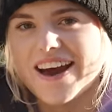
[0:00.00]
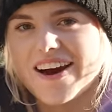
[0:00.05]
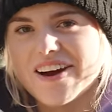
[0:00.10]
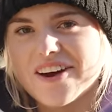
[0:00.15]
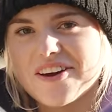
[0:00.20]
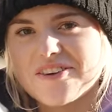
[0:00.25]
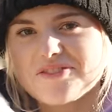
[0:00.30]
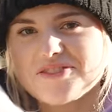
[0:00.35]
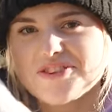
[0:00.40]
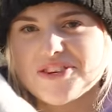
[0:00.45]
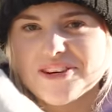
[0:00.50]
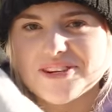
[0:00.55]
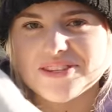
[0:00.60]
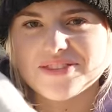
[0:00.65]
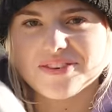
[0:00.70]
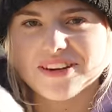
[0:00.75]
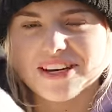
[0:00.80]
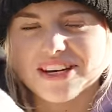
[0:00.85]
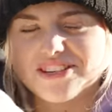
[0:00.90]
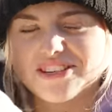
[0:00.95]
I have
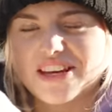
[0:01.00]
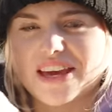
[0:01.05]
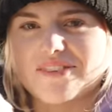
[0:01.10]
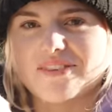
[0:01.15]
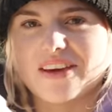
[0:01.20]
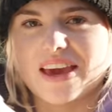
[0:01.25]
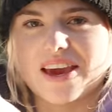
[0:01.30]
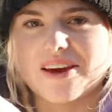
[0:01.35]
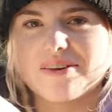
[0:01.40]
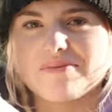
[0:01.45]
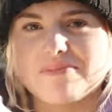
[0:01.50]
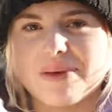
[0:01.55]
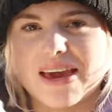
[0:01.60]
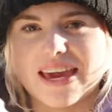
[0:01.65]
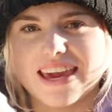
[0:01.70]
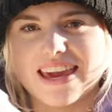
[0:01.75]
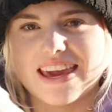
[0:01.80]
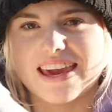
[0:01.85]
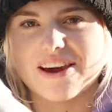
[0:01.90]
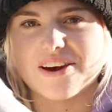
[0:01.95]
just finished giving
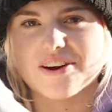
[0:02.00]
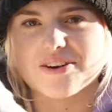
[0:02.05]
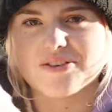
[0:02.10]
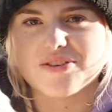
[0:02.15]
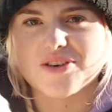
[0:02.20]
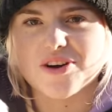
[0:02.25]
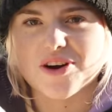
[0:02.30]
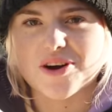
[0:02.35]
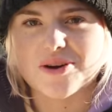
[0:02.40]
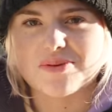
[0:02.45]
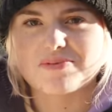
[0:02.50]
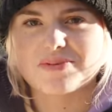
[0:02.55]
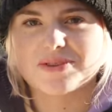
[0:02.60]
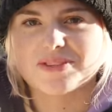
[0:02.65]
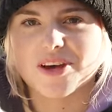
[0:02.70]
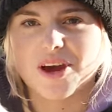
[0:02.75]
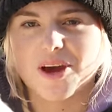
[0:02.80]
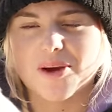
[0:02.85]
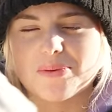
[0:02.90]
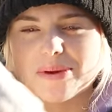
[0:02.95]
Mickey a groom,
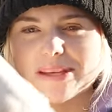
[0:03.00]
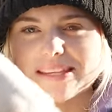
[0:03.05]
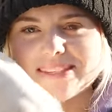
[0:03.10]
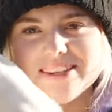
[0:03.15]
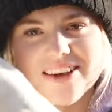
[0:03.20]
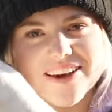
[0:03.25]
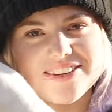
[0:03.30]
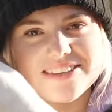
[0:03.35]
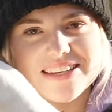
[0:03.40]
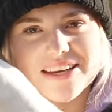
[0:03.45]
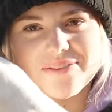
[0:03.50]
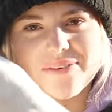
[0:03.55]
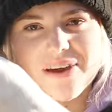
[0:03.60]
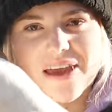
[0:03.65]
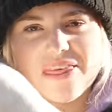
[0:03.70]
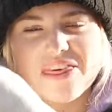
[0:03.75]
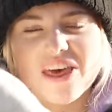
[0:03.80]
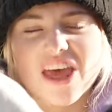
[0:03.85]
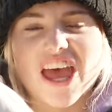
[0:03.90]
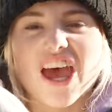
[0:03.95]
so we're starting
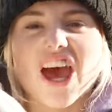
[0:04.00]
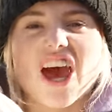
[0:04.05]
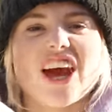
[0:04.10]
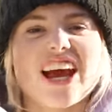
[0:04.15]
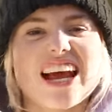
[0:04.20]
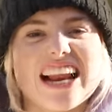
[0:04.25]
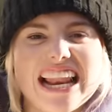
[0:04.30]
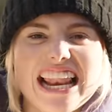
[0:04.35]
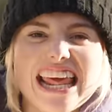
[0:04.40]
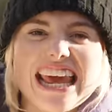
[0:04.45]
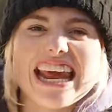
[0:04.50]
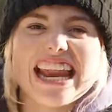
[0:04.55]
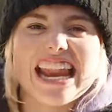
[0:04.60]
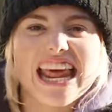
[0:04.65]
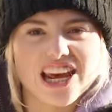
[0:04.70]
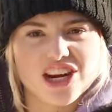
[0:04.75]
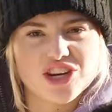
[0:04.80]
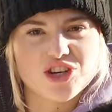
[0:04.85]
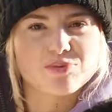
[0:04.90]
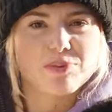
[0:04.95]
with a
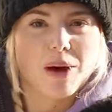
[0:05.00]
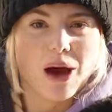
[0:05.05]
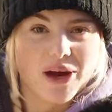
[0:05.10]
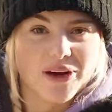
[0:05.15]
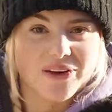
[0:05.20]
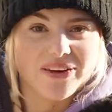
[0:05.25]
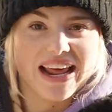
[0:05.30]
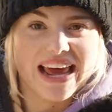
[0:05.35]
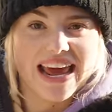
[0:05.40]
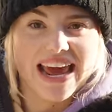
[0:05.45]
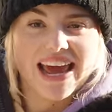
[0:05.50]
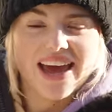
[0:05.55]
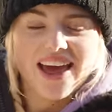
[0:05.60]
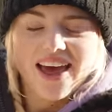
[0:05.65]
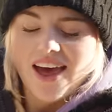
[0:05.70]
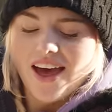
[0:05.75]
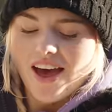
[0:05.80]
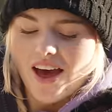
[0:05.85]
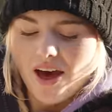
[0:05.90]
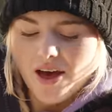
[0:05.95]
cleanish pony.
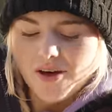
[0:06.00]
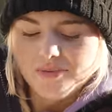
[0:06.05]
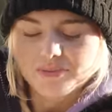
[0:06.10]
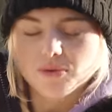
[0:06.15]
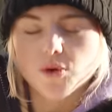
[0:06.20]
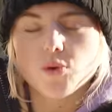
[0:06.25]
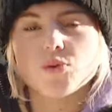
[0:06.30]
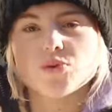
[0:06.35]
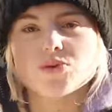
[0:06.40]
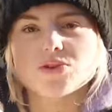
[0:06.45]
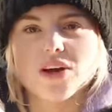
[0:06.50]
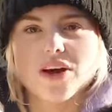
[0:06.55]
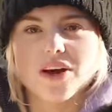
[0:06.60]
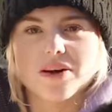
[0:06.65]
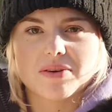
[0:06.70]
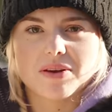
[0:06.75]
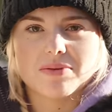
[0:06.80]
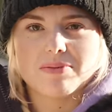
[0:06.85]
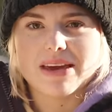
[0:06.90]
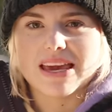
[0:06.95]
Also,
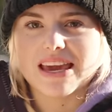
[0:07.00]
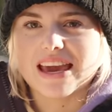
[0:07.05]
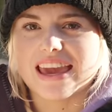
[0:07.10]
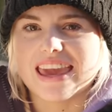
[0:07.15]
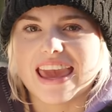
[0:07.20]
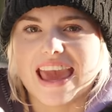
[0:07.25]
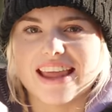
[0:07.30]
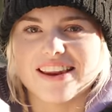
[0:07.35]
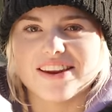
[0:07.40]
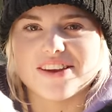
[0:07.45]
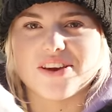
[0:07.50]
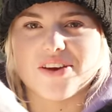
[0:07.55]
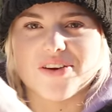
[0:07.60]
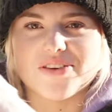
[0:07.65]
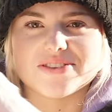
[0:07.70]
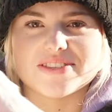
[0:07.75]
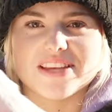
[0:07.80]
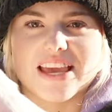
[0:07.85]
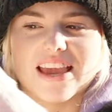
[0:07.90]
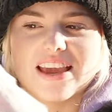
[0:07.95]
I'm going to be again
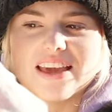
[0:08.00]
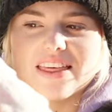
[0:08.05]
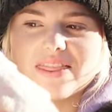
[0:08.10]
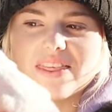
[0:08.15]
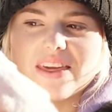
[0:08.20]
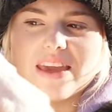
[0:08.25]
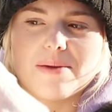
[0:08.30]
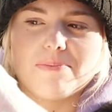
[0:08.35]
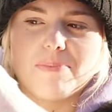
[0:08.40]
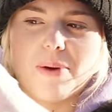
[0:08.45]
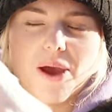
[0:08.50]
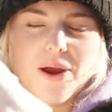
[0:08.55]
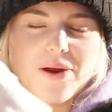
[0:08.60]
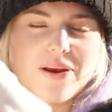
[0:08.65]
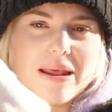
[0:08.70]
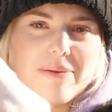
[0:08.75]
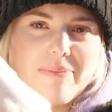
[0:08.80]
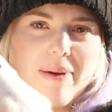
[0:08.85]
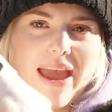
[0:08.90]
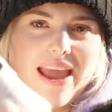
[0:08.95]
using the
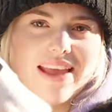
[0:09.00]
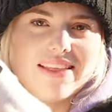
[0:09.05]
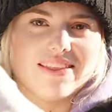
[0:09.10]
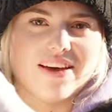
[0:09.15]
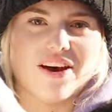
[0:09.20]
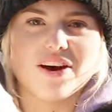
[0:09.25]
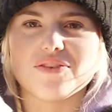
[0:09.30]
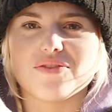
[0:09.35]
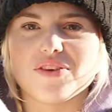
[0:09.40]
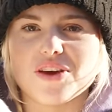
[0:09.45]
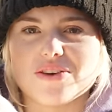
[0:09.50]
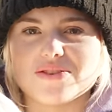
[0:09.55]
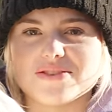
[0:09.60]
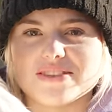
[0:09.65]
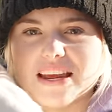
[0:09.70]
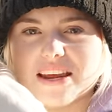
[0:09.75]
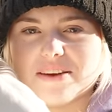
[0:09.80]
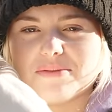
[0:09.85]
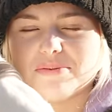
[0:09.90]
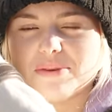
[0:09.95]
pony paint that I've
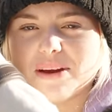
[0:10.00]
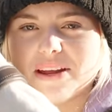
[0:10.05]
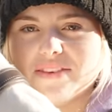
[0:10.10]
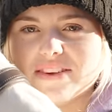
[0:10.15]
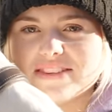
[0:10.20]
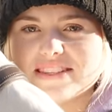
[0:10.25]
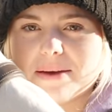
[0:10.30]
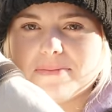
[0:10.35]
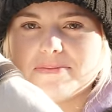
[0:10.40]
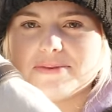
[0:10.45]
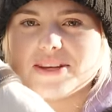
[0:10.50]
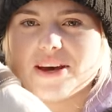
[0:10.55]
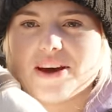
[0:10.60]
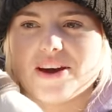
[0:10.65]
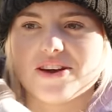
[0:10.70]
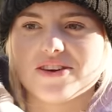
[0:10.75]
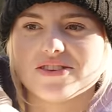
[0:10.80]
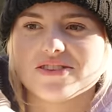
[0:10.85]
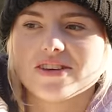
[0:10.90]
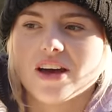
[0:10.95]
used in previous
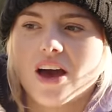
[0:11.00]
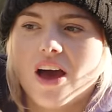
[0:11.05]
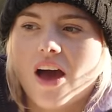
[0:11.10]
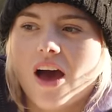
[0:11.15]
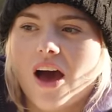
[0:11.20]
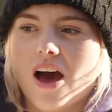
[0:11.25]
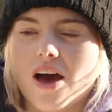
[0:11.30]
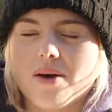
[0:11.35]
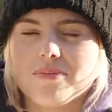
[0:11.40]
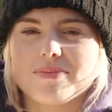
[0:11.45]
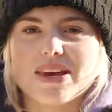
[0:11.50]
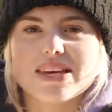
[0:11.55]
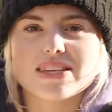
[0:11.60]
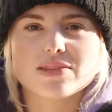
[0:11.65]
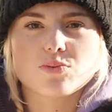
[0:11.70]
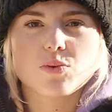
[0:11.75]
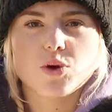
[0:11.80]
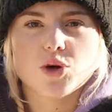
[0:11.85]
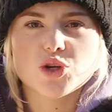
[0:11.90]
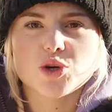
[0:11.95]
episodes.
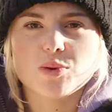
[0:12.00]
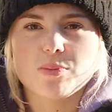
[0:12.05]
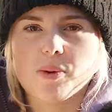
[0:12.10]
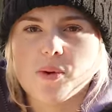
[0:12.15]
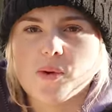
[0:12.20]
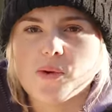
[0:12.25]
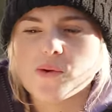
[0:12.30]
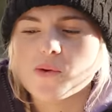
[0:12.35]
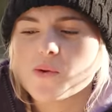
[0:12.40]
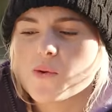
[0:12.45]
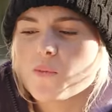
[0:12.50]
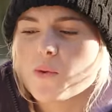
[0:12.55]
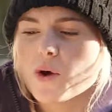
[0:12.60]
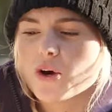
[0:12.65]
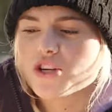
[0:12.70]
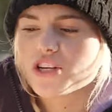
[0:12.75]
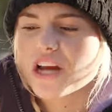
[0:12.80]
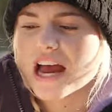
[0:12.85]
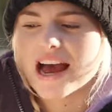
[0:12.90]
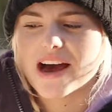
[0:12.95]
It's washable,
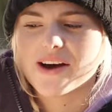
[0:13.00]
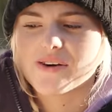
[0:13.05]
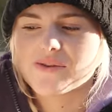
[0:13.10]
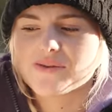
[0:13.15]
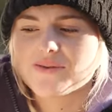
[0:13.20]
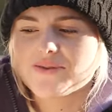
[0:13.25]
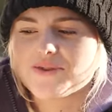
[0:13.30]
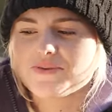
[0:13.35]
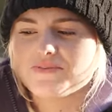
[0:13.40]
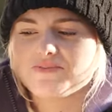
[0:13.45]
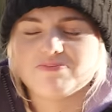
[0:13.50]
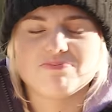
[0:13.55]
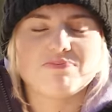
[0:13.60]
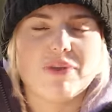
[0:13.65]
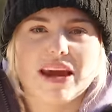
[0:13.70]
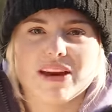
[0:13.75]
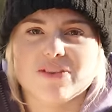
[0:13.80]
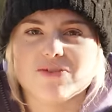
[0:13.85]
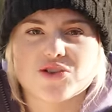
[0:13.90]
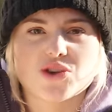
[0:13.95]
wash out,
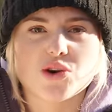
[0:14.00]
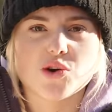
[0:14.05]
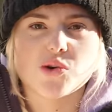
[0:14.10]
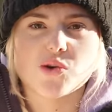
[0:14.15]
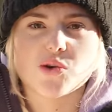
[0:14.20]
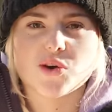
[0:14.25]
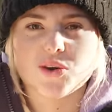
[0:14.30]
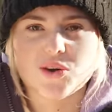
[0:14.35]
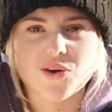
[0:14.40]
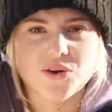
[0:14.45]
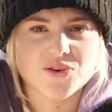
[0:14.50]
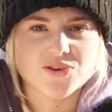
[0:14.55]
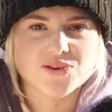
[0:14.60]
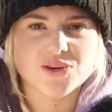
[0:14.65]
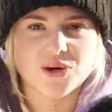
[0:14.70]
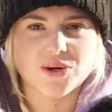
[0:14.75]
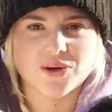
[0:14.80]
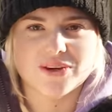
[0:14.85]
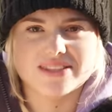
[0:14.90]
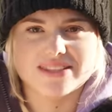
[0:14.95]
made of chalk,
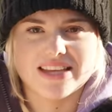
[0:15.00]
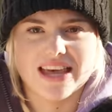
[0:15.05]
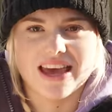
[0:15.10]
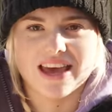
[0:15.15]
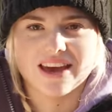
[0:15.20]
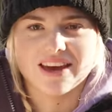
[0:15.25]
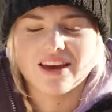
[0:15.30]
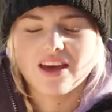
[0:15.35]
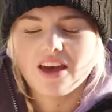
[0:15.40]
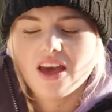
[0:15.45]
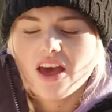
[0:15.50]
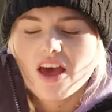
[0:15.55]
non-toxic,